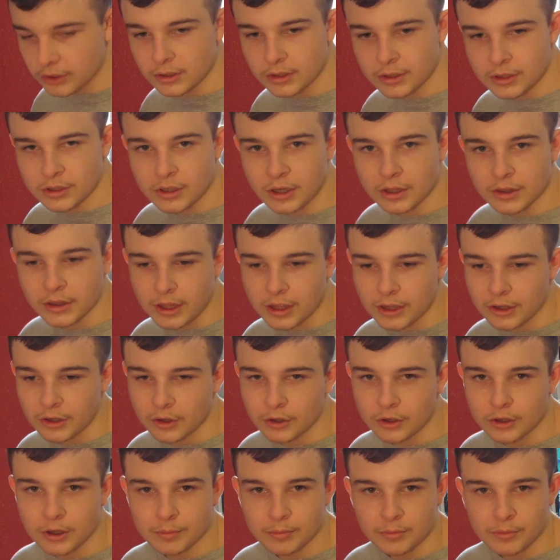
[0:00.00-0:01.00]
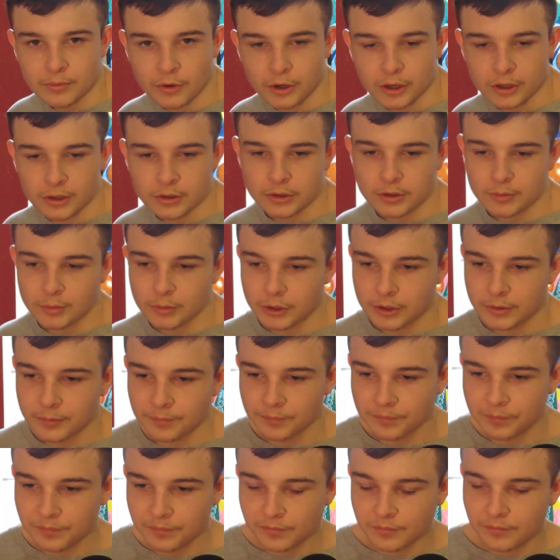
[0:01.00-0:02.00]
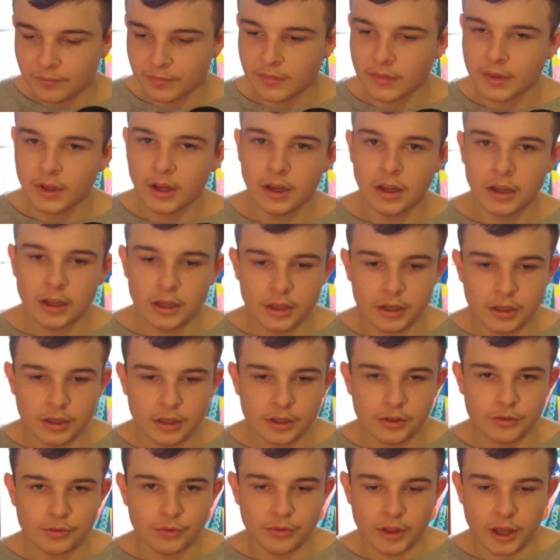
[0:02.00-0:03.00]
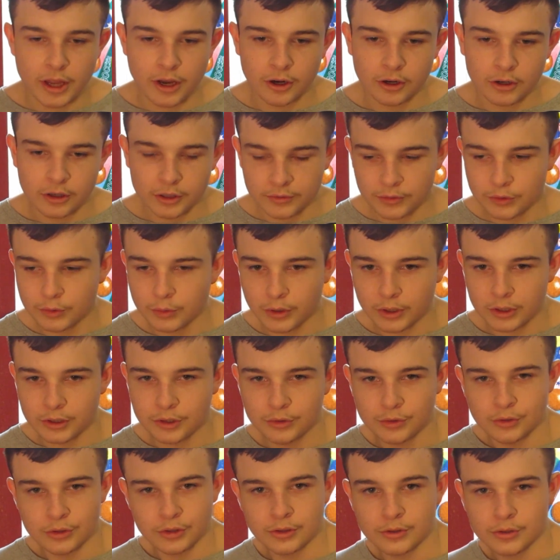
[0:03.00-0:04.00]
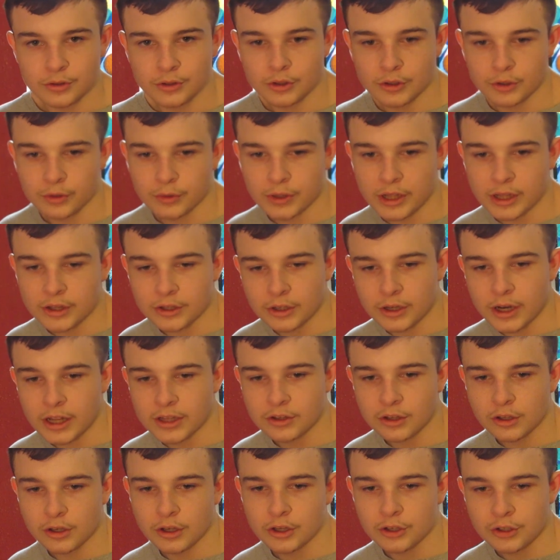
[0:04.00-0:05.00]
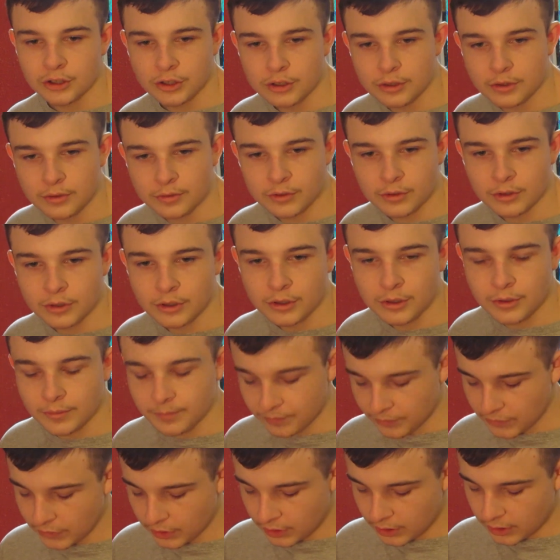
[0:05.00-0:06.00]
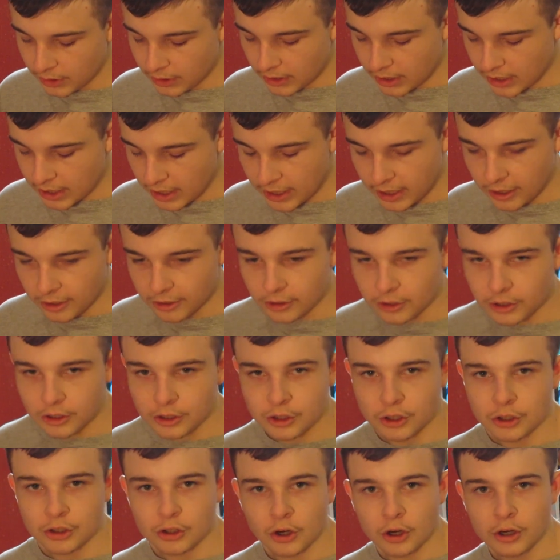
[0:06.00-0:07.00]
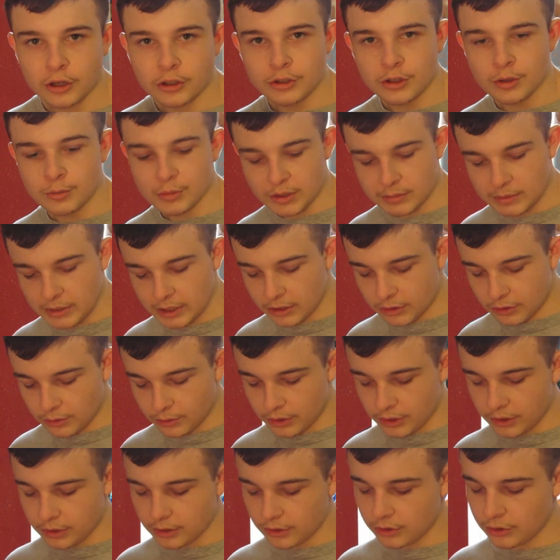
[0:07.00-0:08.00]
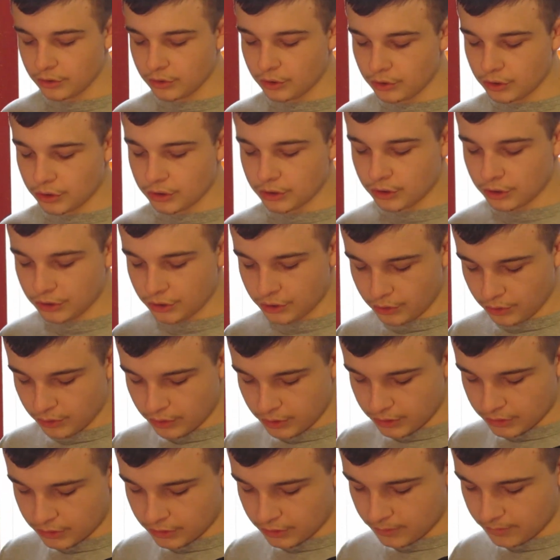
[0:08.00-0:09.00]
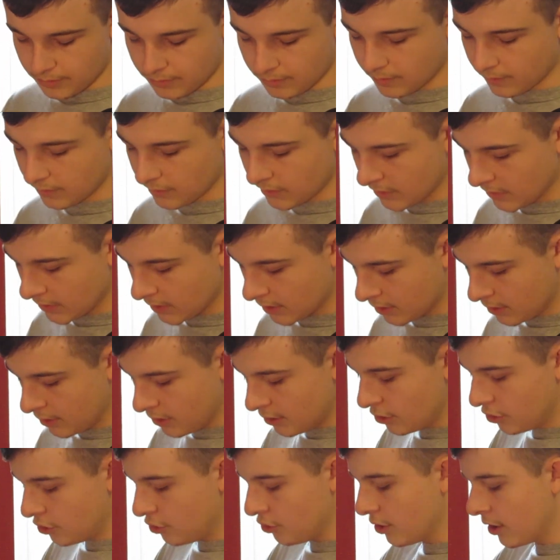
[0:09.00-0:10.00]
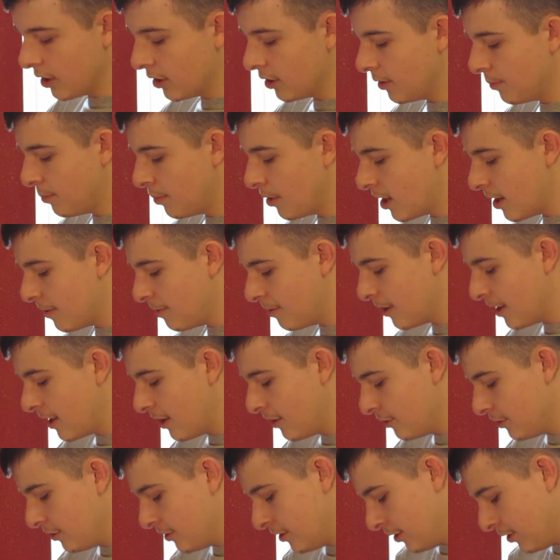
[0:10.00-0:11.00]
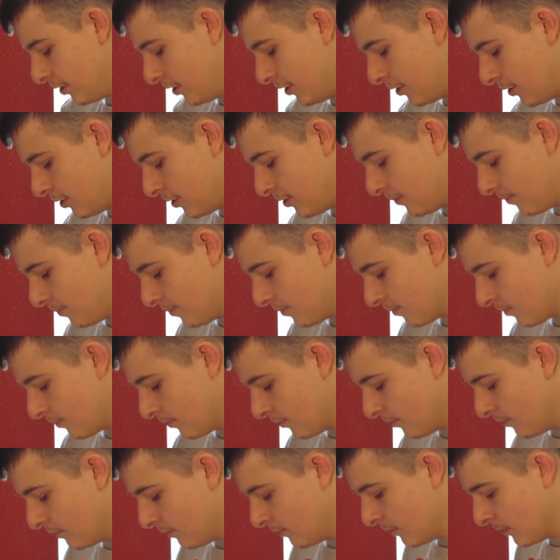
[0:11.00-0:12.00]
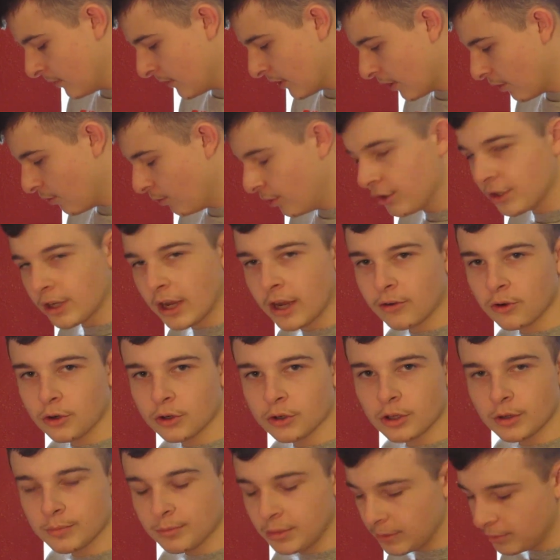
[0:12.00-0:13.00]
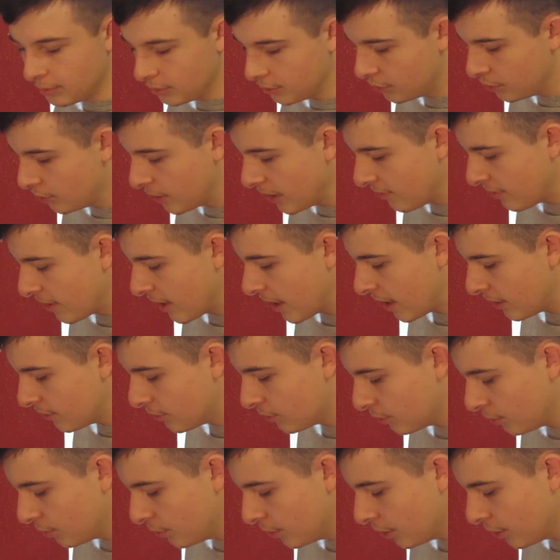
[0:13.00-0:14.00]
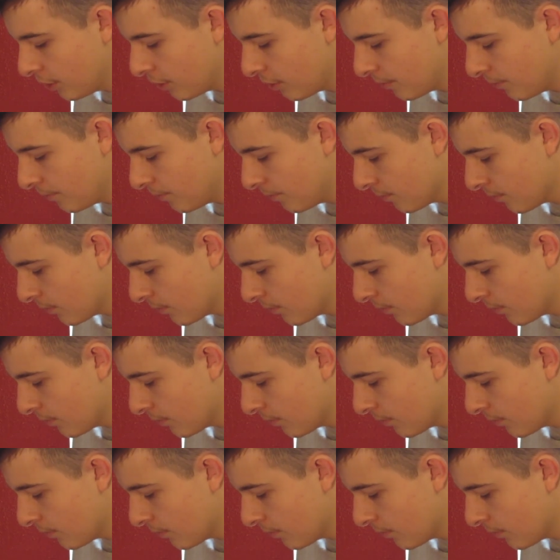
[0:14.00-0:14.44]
It's not that good, frankly, but it is there if you want to use it. So that's a nice addition. And to charge the Mi Band 3, you just do this. You kind of pop it out like this, which I heard some people do have a hassle with.